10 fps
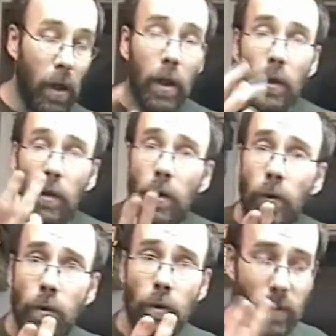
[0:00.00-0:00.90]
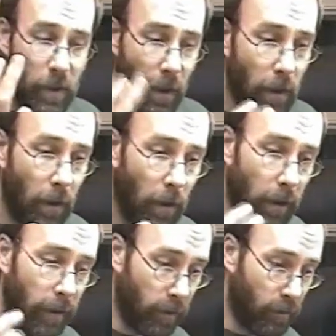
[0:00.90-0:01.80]
You can use those needle
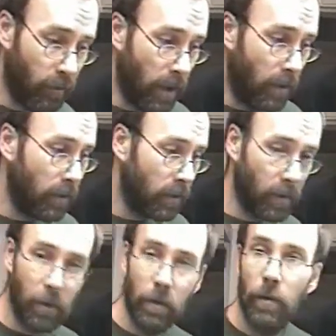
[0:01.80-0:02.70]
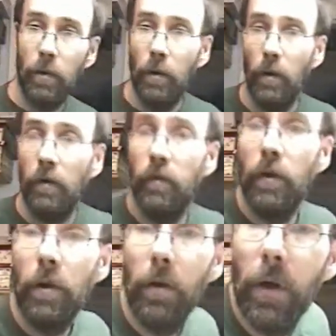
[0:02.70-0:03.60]
threaders, you know,
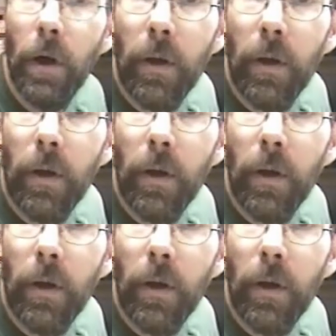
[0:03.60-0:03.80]
they